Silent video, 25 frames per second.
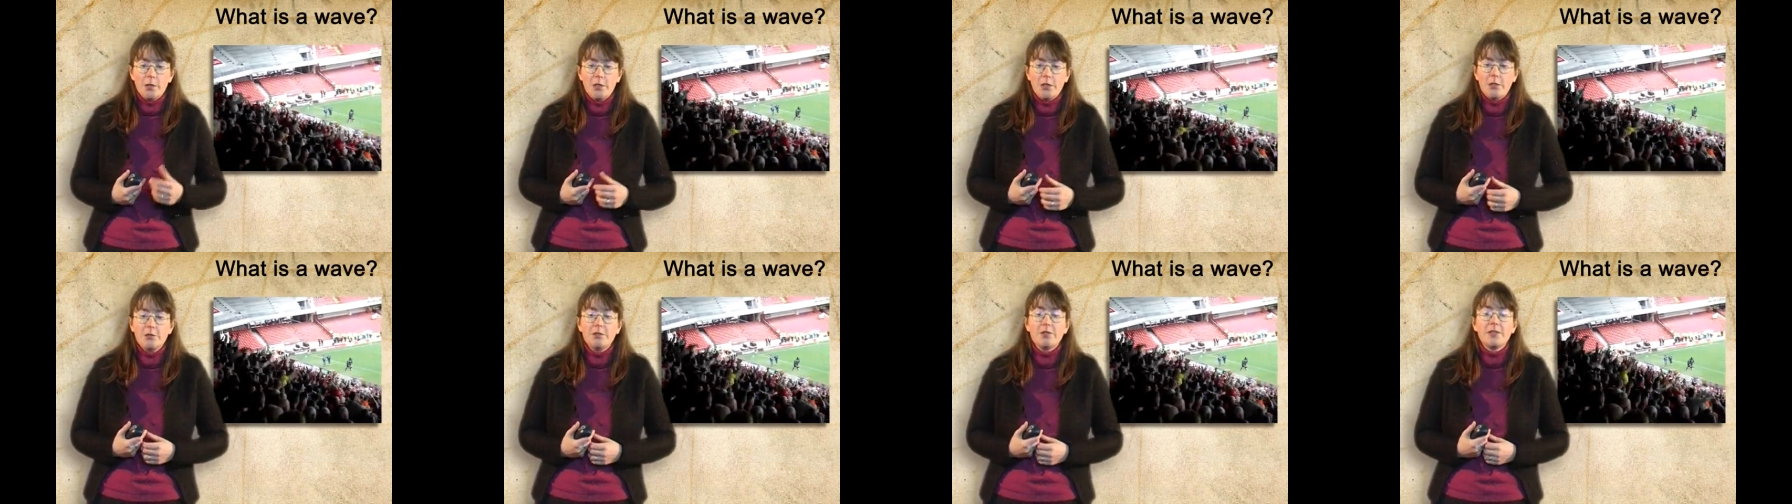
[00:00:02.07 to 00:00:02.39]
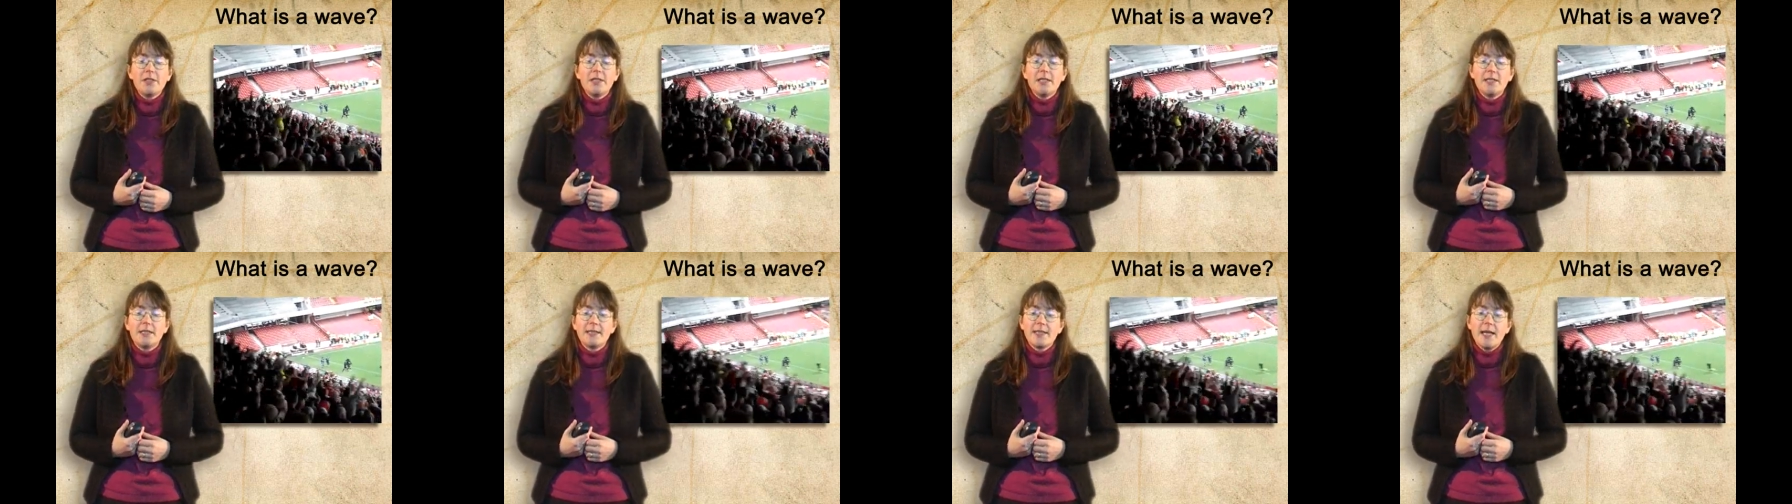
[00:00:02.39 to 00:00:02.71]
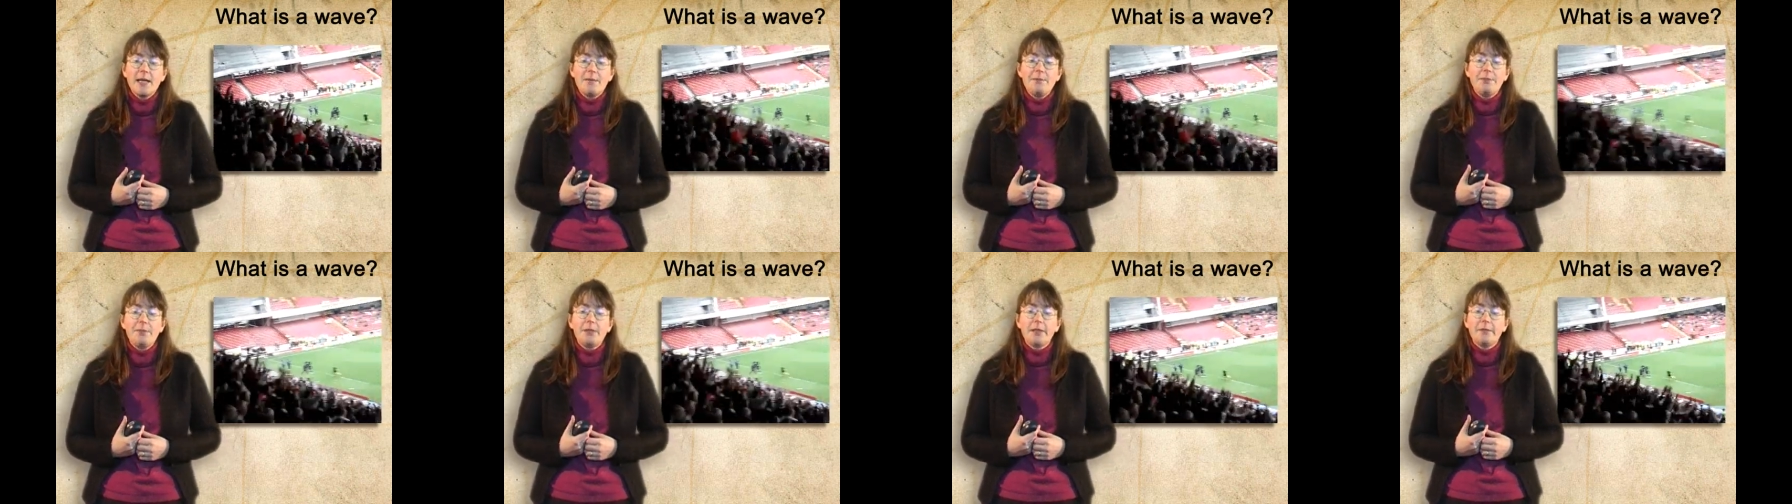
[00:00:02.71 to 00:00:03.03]
use the
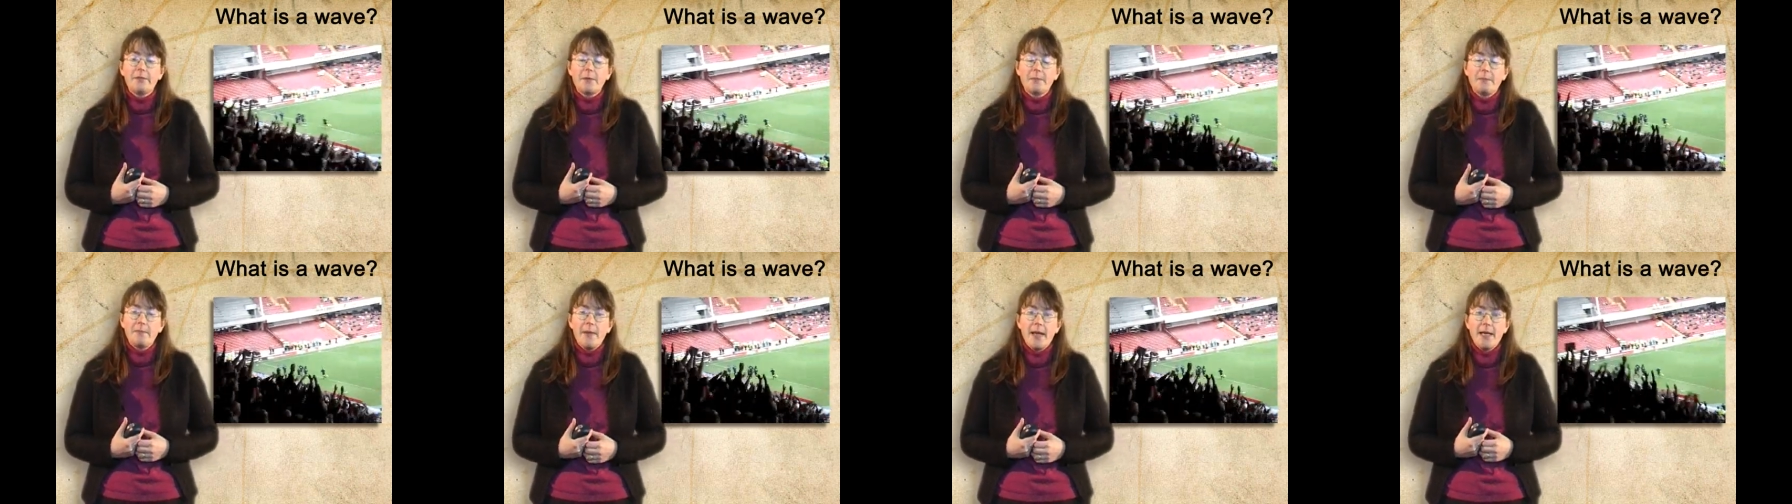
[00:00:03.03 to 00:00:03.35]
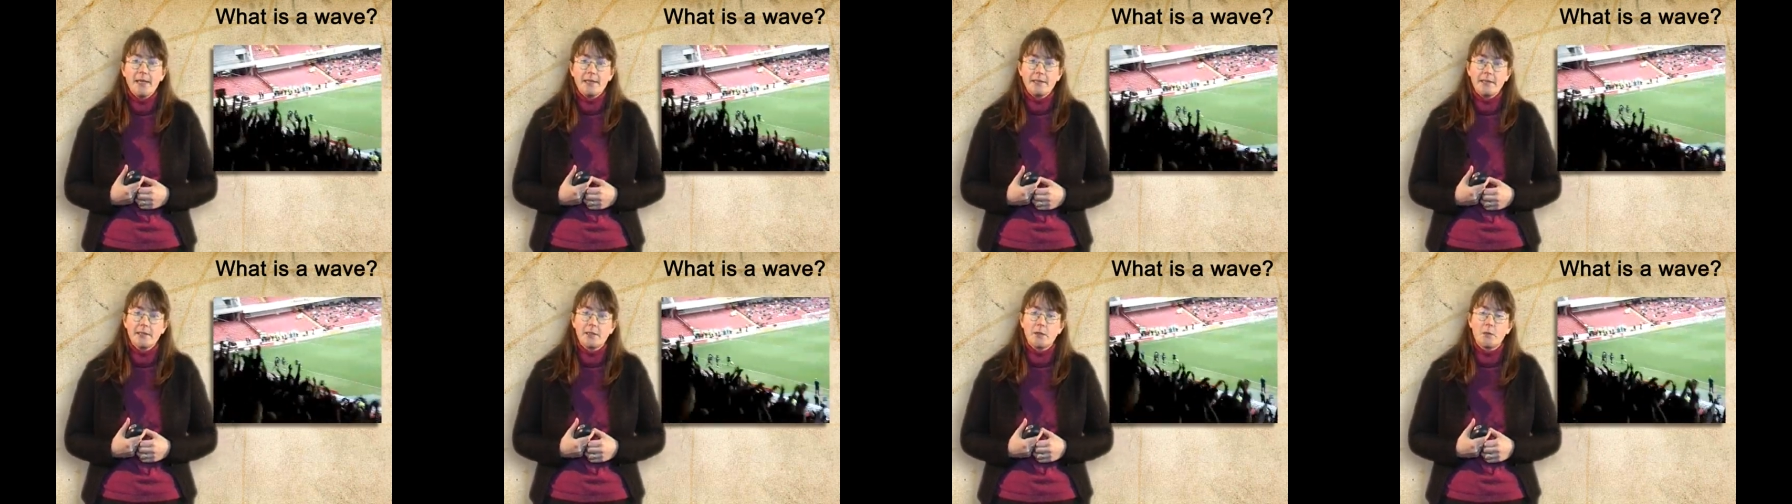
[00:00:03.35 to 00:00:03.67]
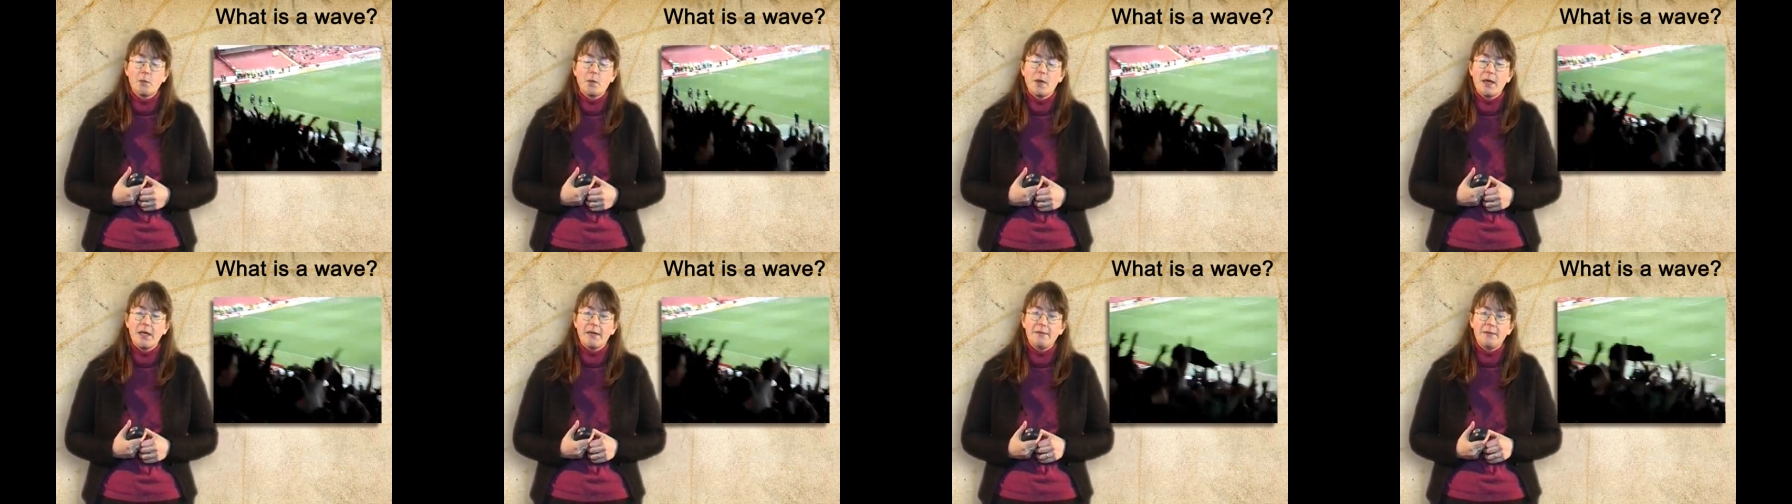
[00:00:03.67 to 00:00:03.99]
example of a
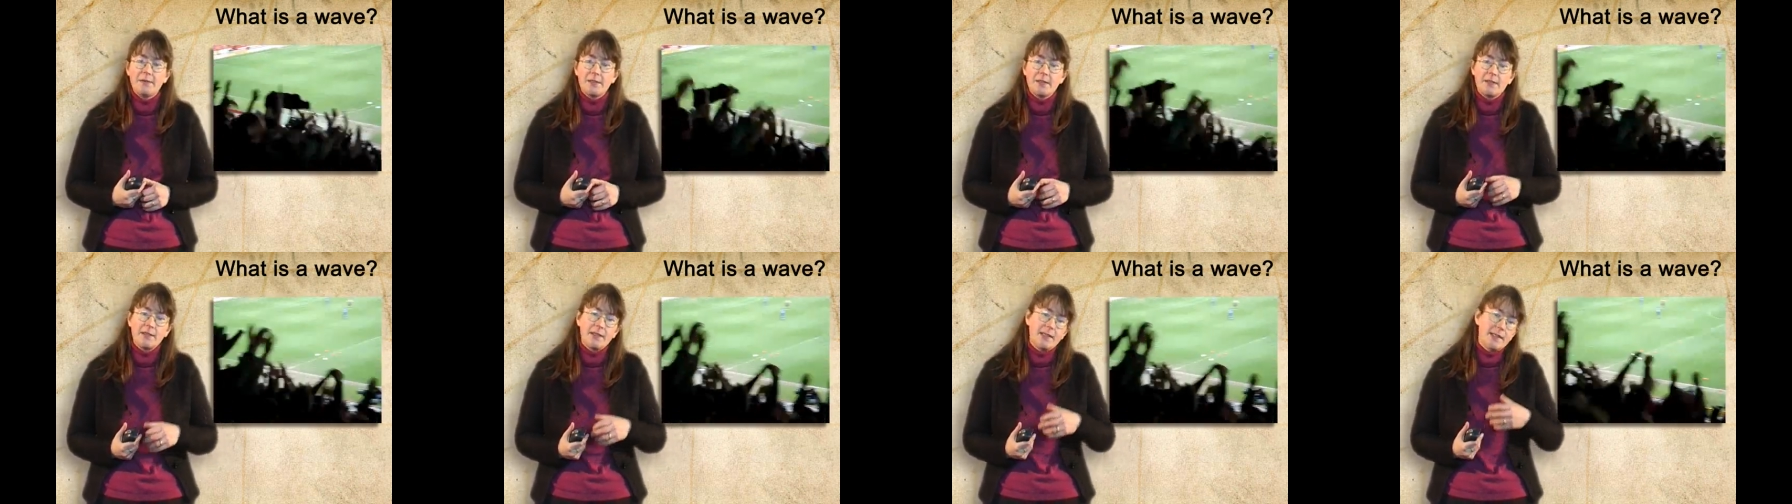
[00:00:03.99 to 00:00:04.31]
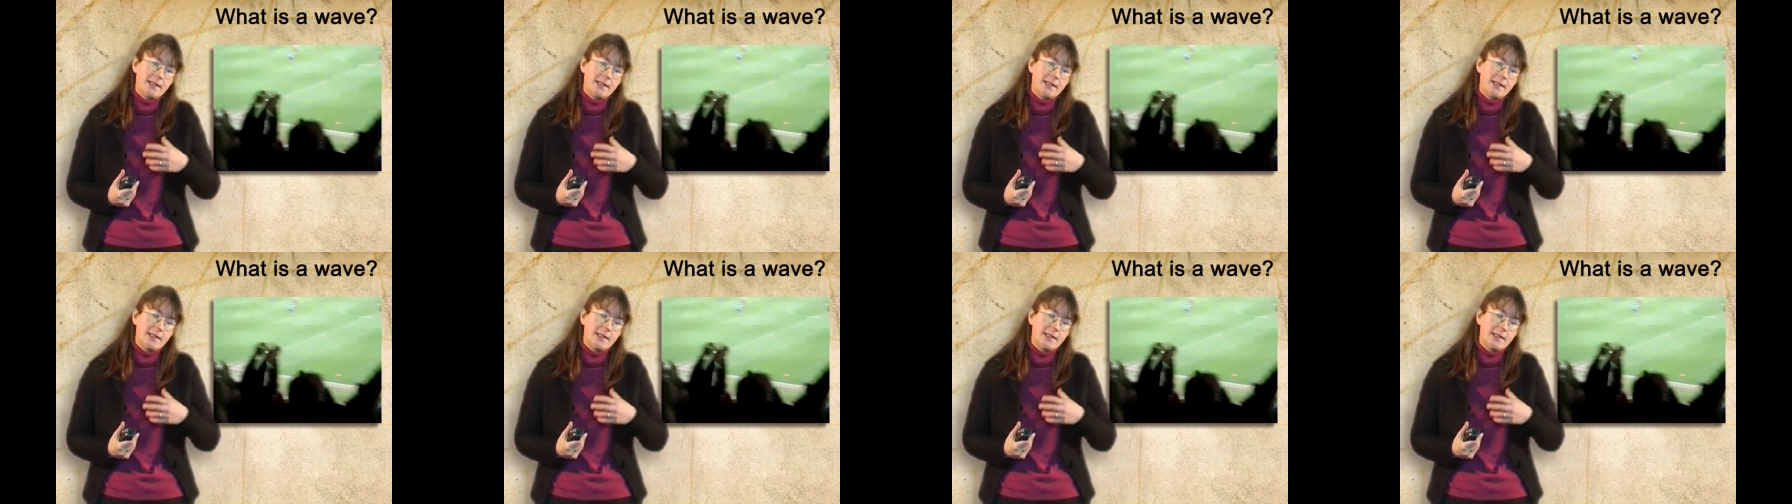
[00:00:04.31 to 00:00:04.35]
Mexican wave to